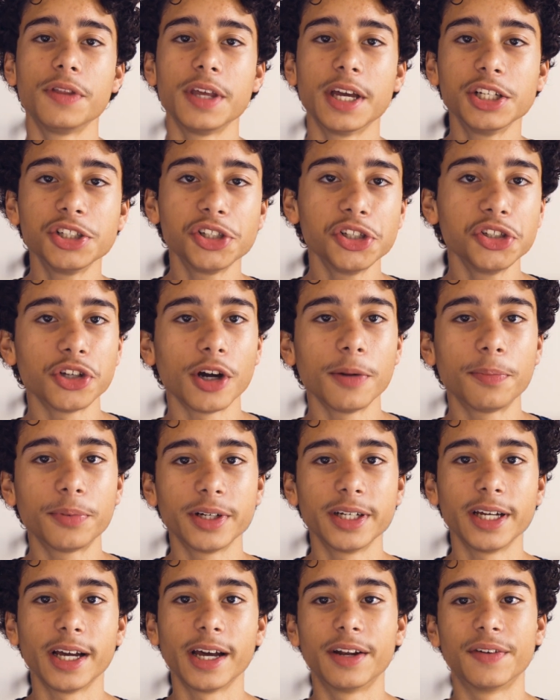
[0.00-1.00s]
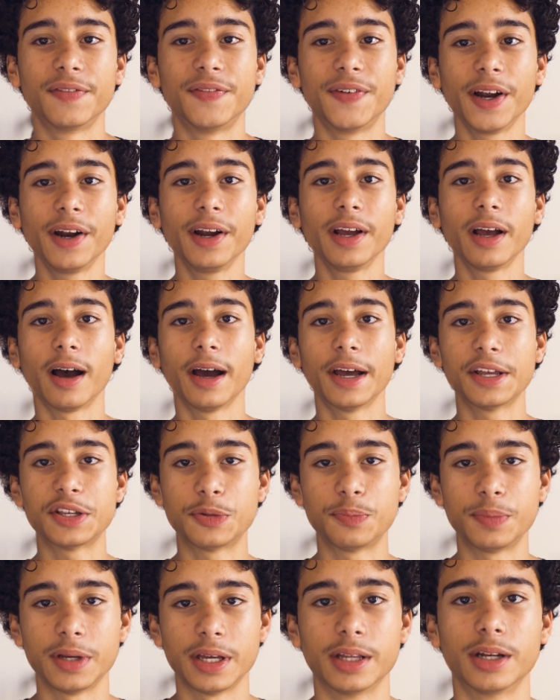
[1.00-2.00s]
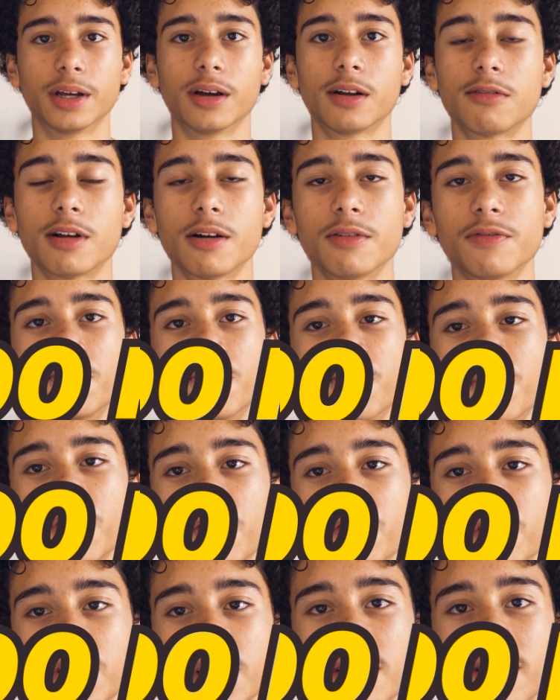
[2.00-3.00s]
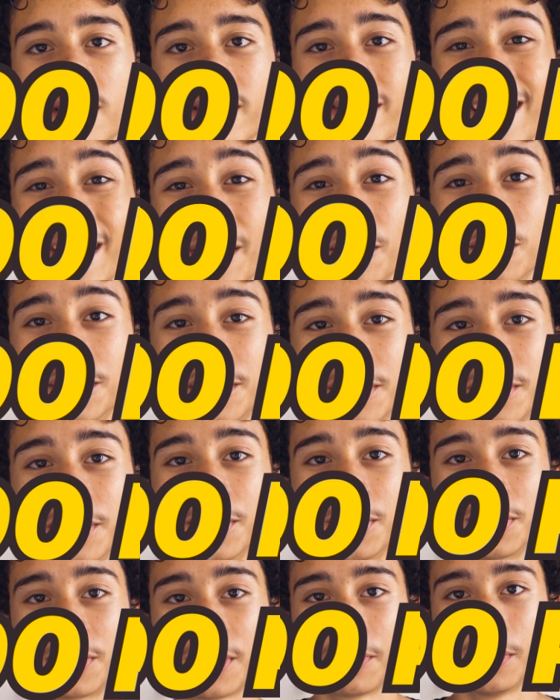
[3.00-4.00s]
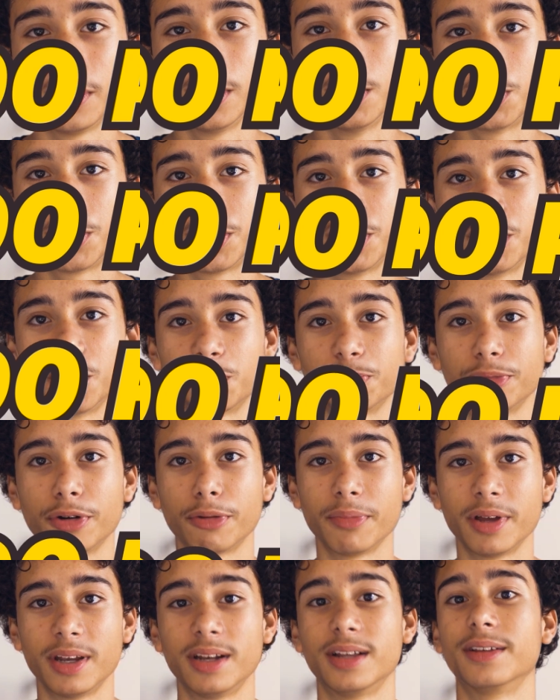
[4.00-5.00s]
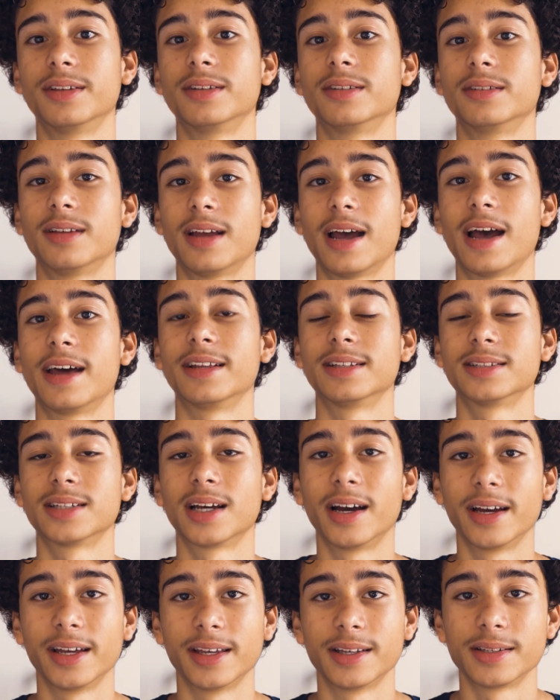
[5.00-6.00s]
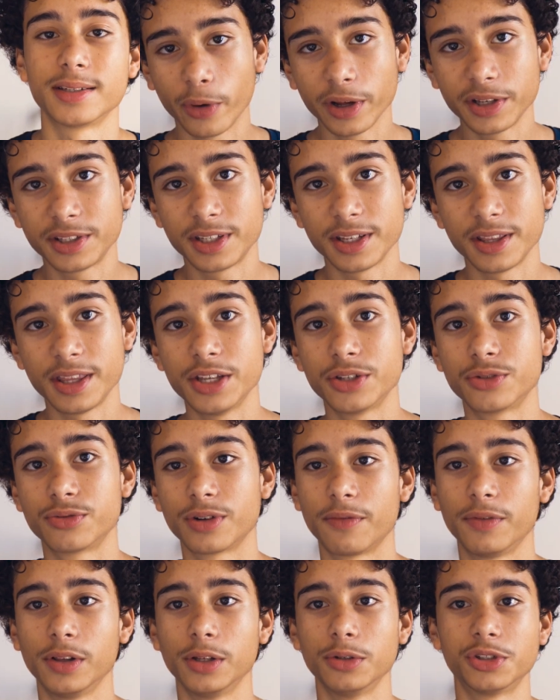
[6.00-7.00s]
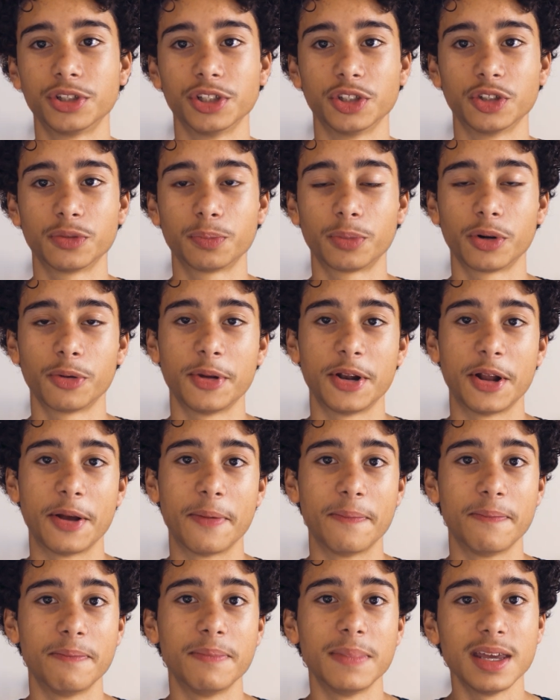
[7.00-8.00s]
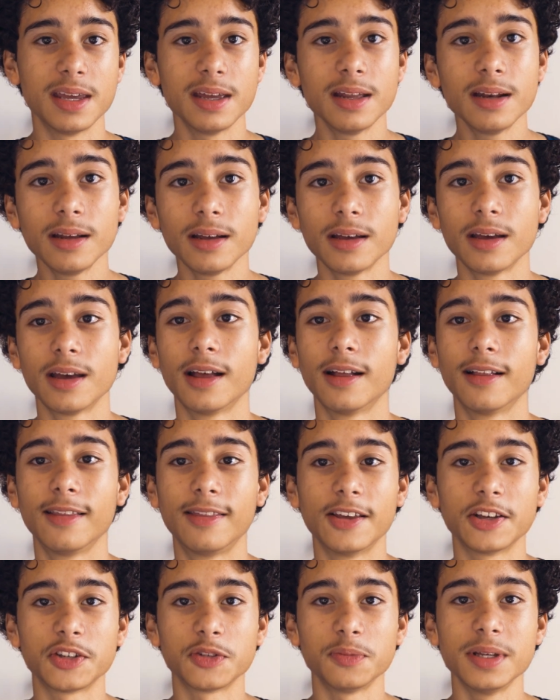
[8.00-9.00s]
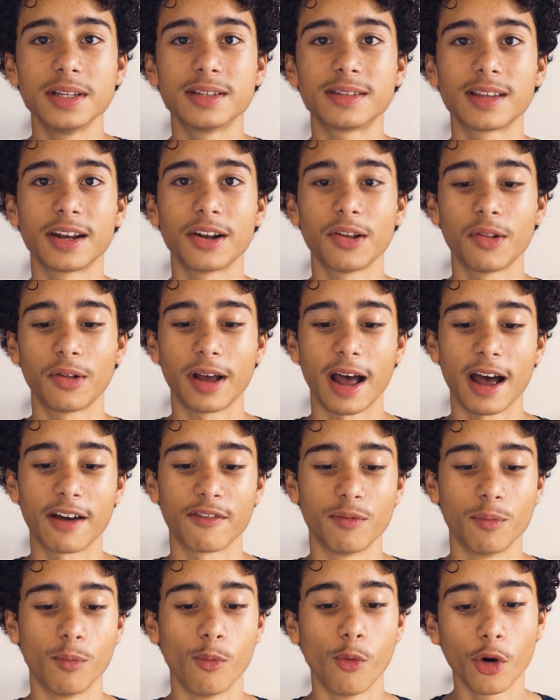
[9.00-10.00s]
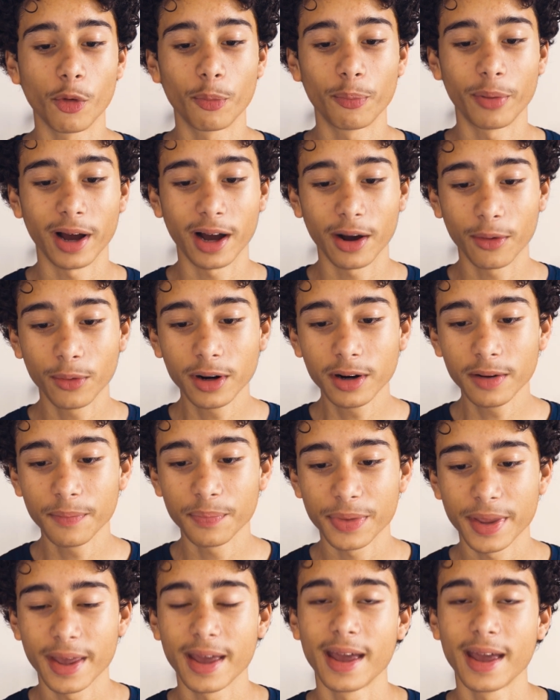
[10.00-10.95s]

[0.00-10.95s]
the engines operate at a very high speed, around 15,000 revolutions per minute at its highest. What do these revolutions per minute mean? This means that it'll have more power,